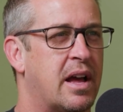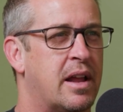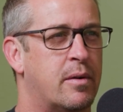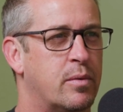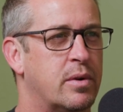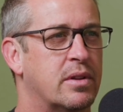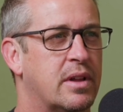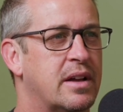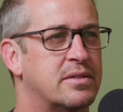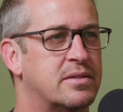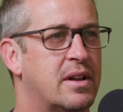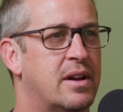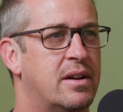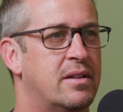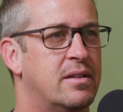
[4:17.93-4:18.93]
kind of
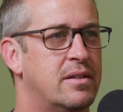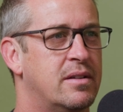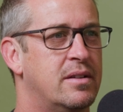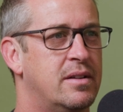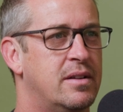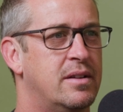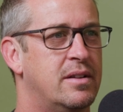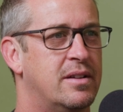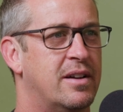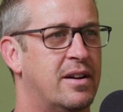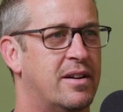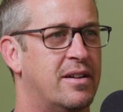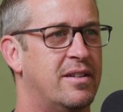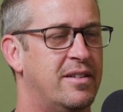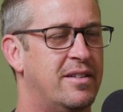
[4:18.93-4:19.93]
realized that. Okay.
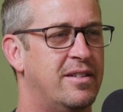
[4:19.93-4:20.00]
Yeah.